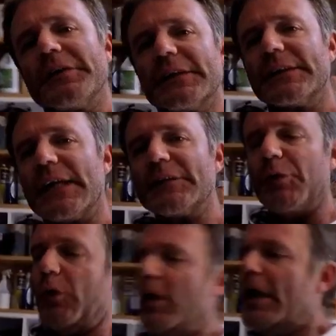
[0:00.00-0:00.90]

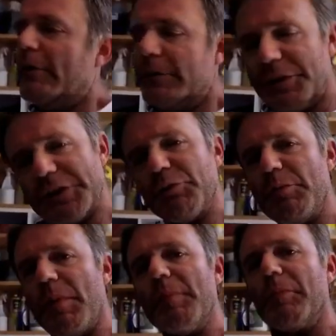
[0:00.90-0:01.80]
successful. And just
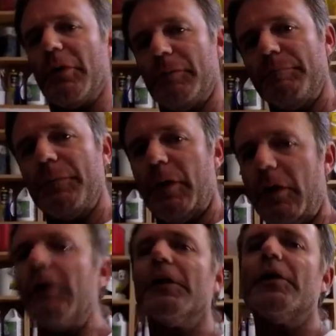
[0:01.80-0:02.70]
remember,
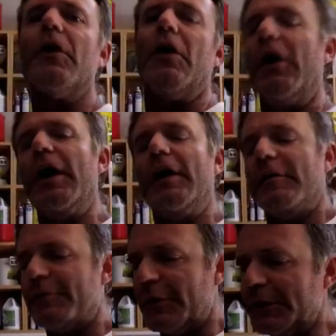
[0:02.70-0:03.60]
all in all,
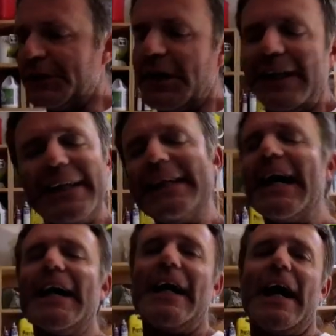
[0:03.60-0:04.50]
first, you
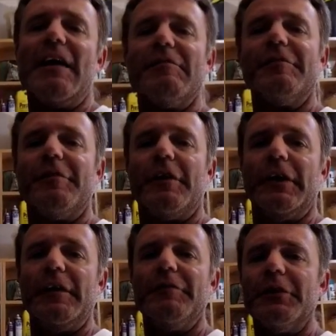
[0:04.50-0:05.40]
gotta have
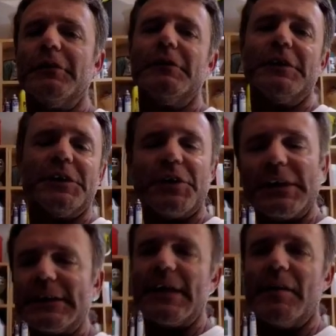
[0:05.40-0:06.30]
fun. If you're
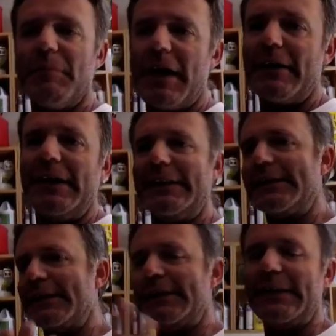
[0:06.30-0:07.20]
stressed out about it, it's
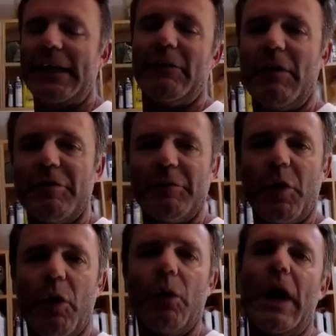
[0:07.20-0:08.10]
gonna take away from the
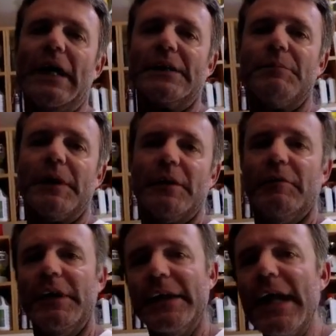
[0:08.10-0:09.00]
whole aspect
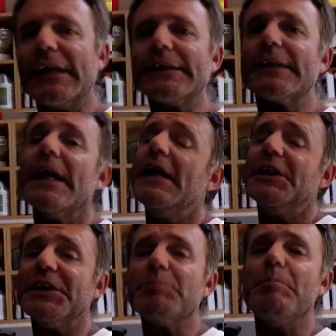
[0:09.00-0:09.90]
of it. Next,
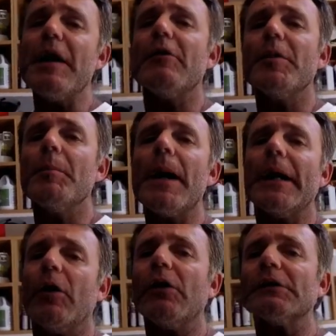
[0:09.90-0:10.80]
just bear in
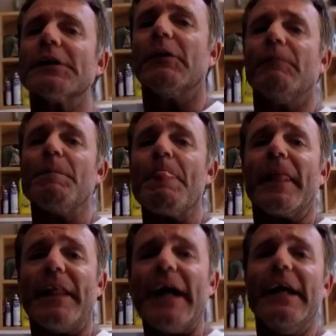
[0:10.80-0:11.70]
mind also
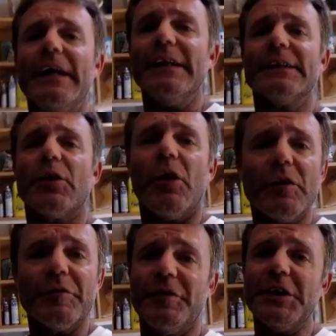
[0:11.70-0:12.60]
that it is
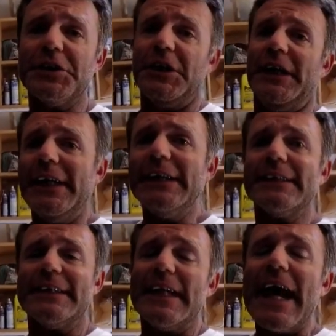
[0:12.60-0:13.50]
called fishing, it
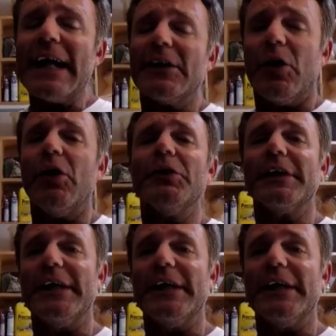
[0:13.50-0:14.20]
is not called